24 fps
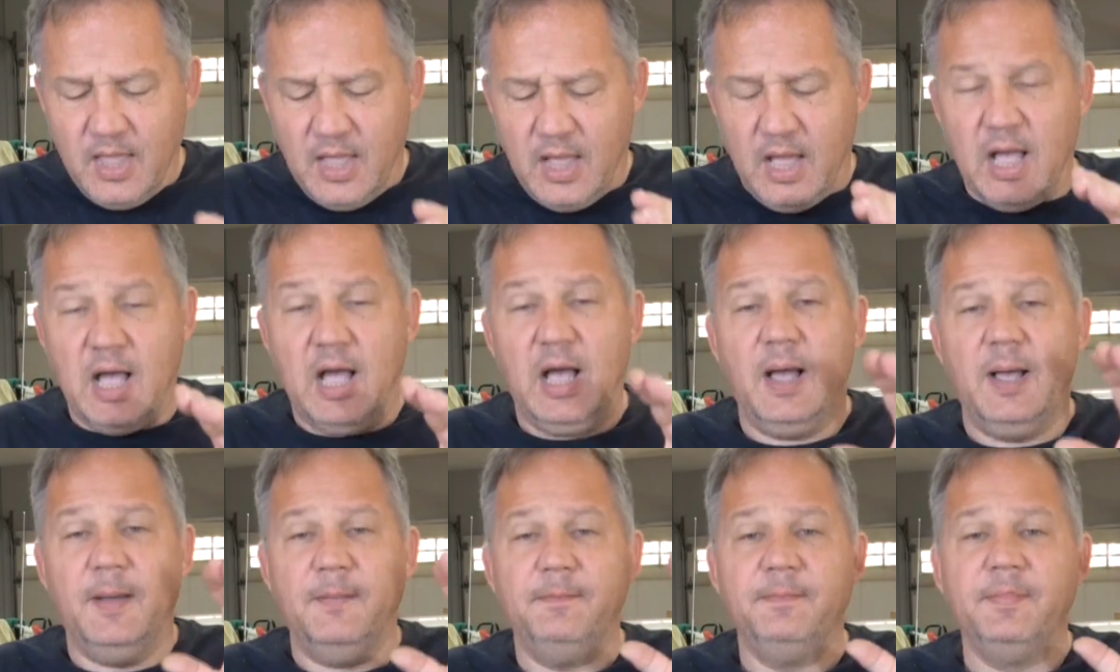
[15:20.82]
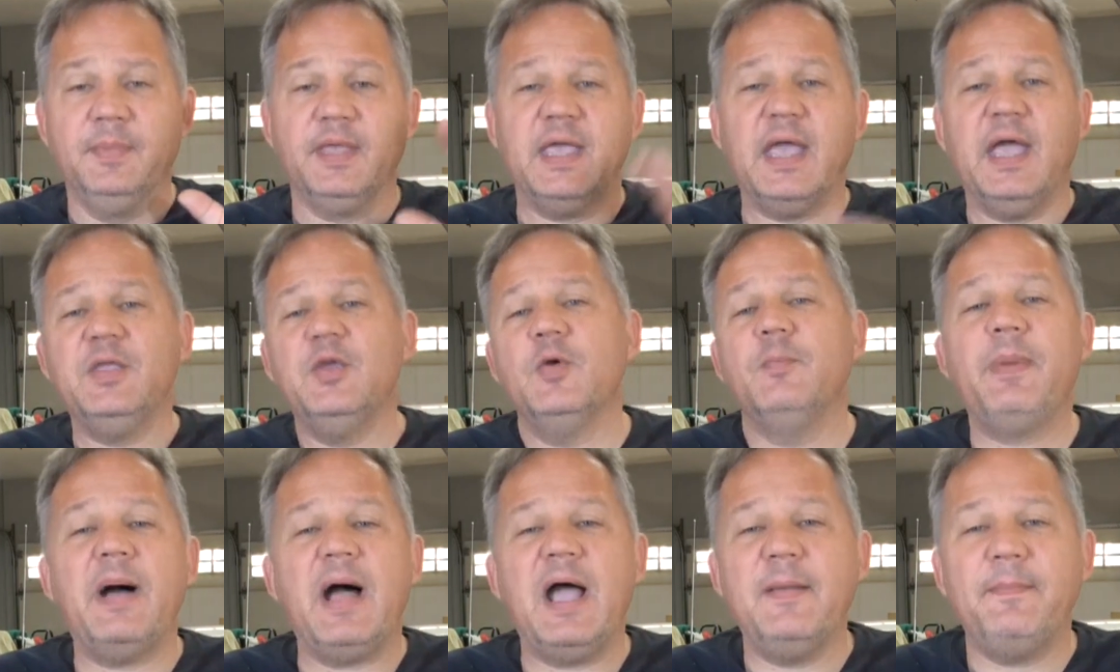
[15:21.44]
Can you
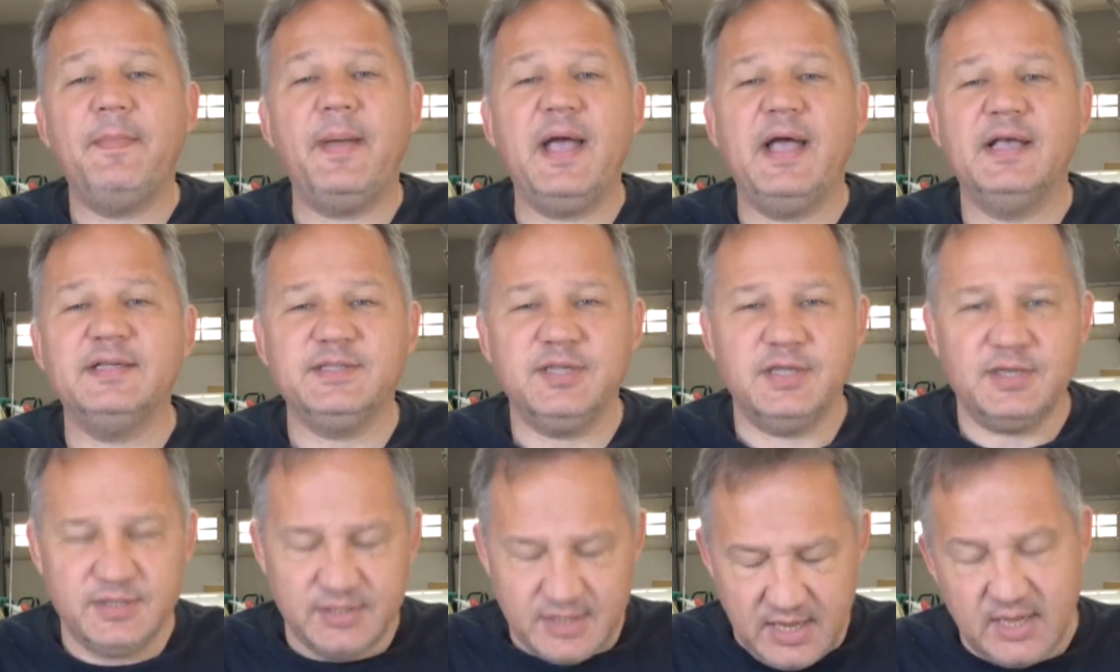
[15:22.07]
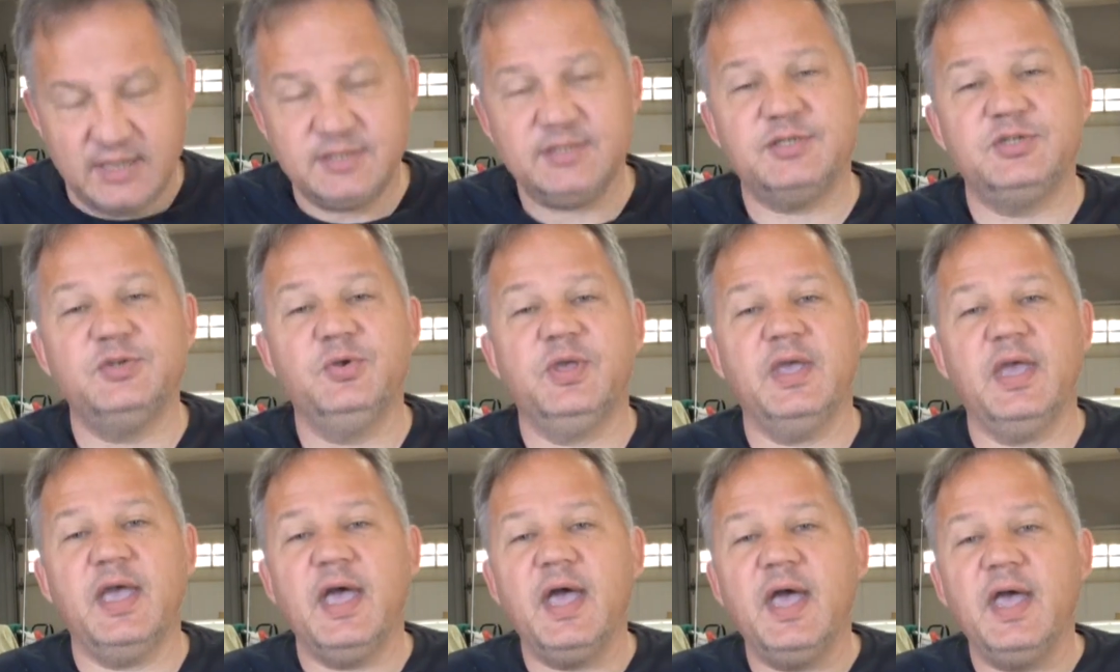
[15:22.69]
bypass it? Yes, you
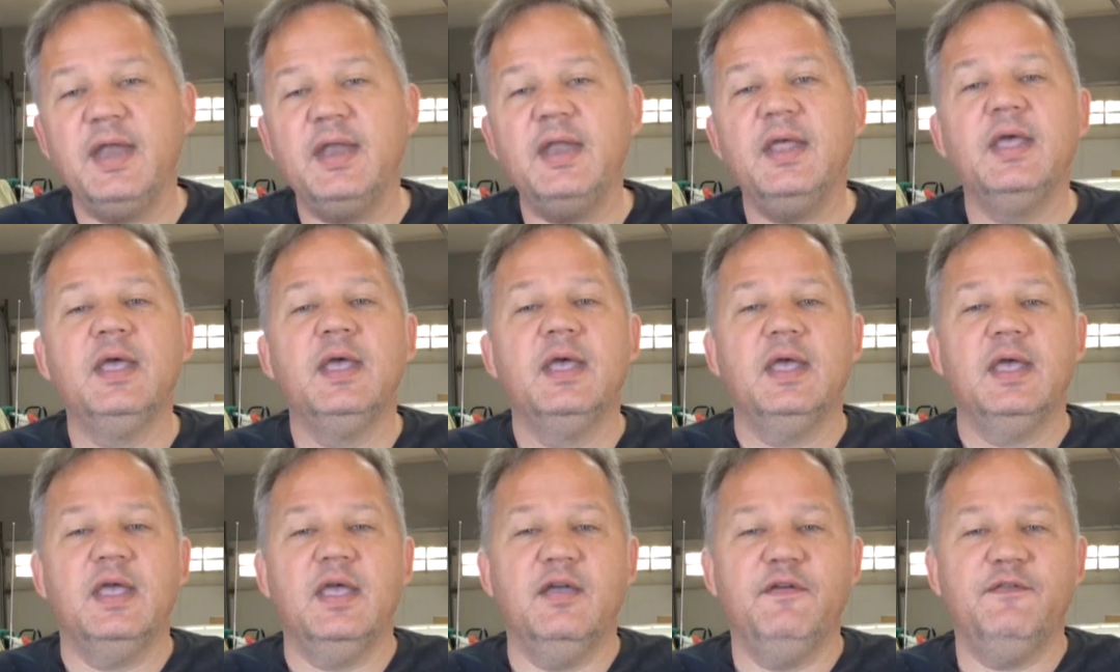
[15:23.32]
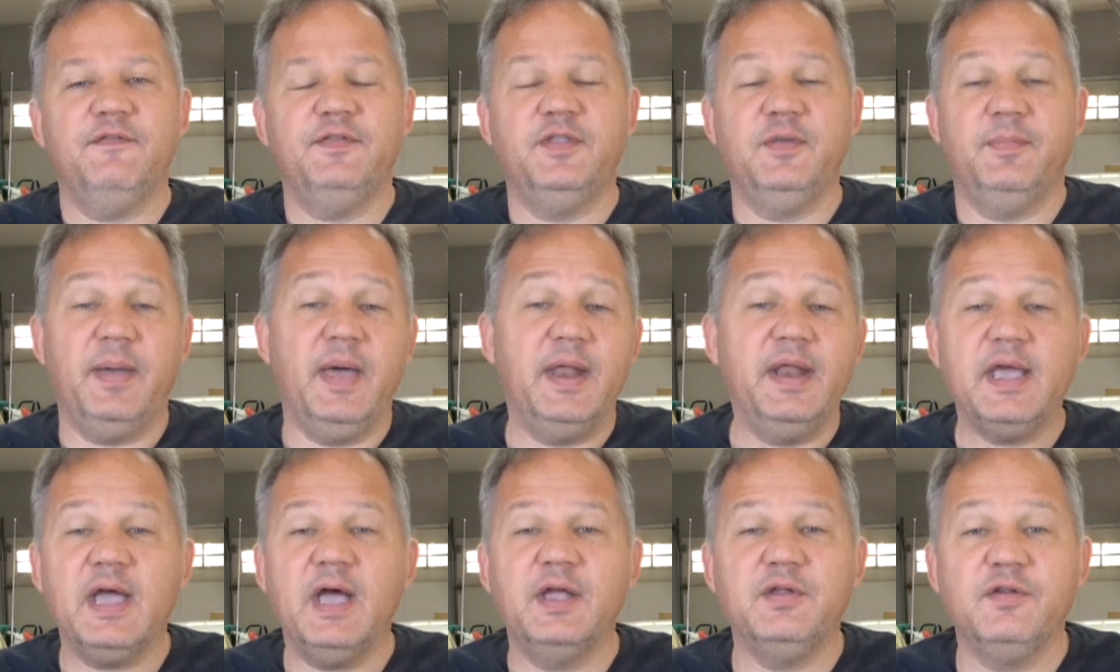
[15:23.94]
can. If,
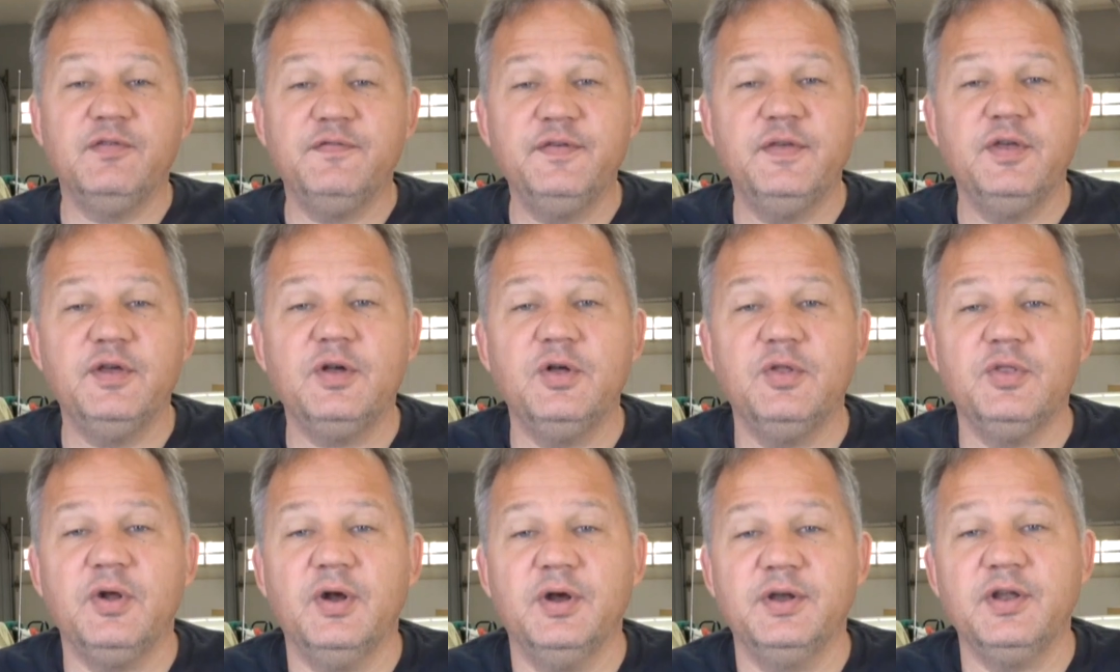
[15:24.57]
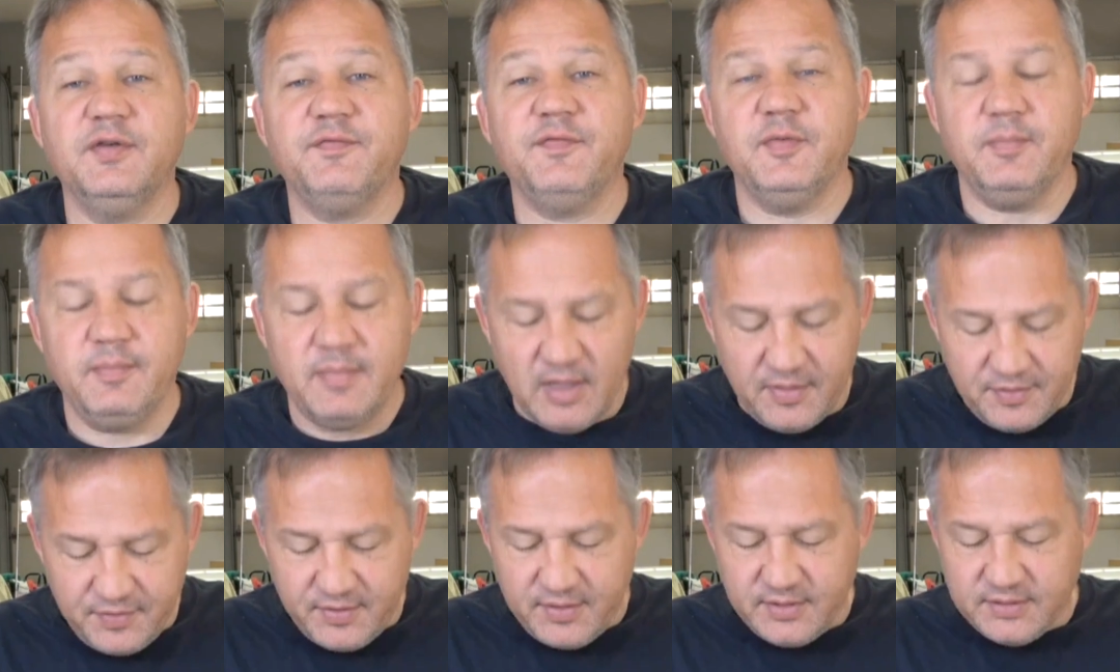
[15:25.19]
depending on your vehicle, there are different
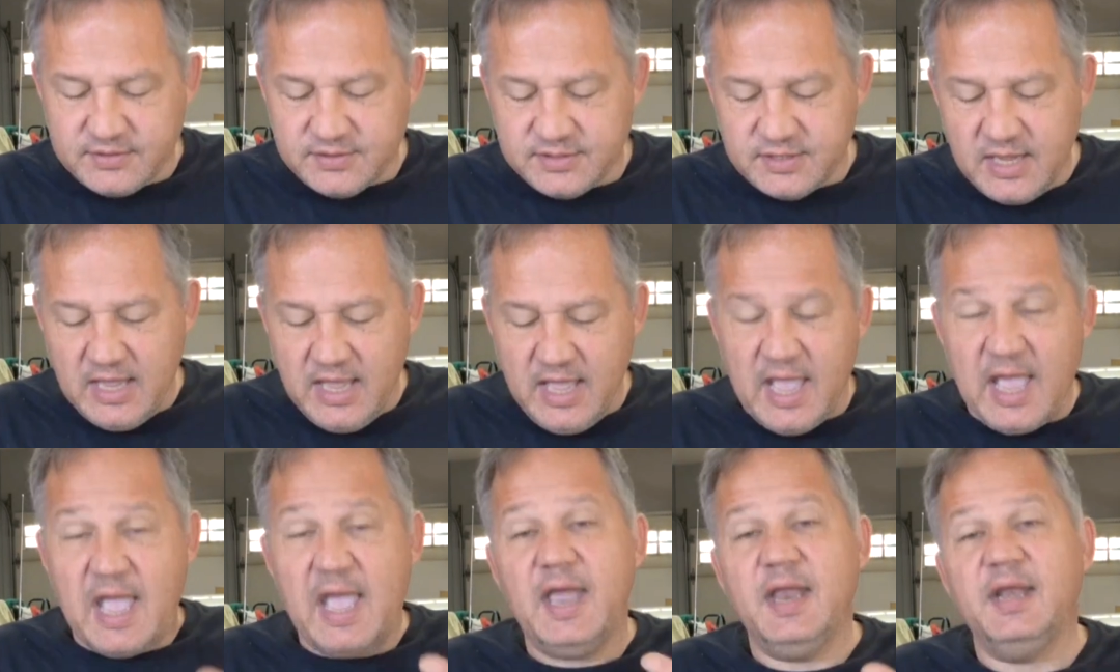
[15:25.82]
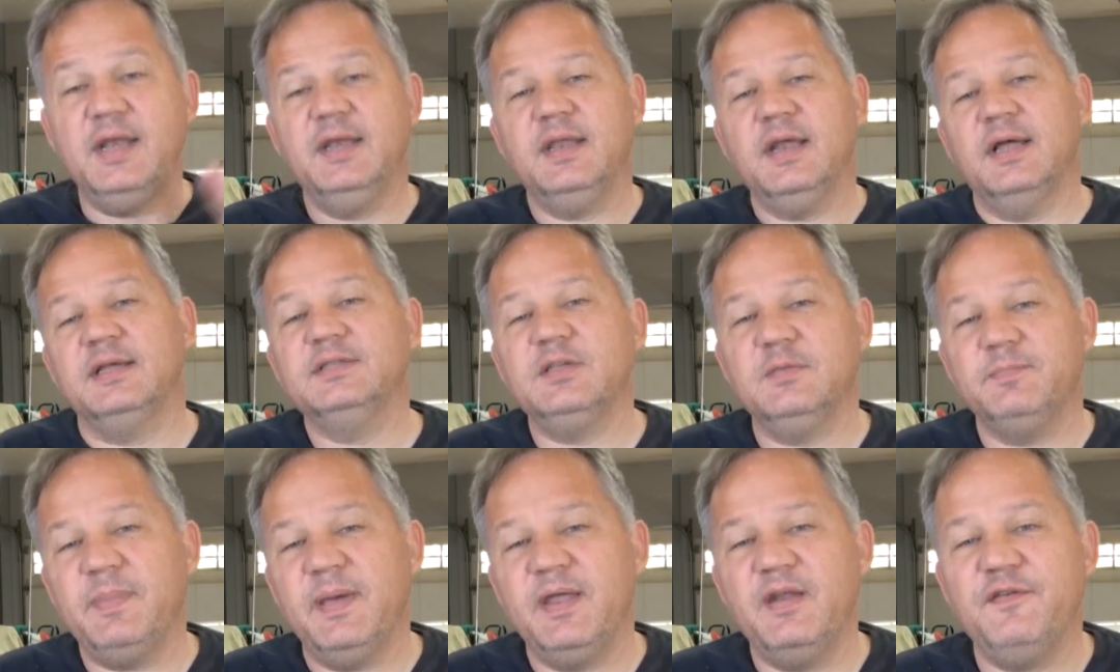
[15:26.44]
methods. And does
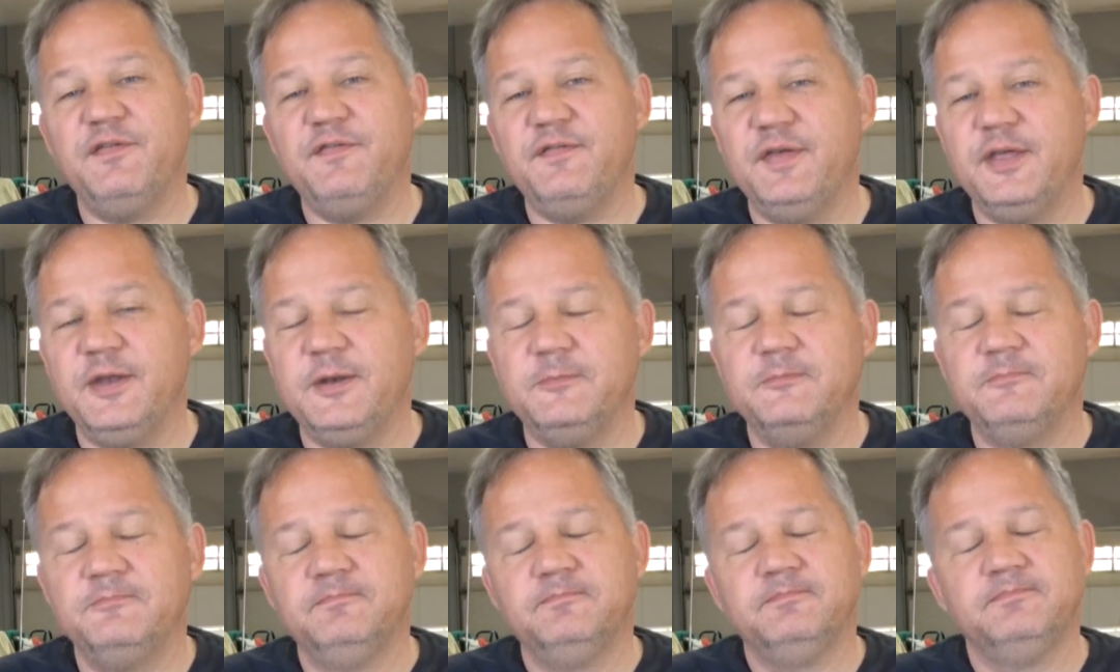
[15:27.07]
it benefit?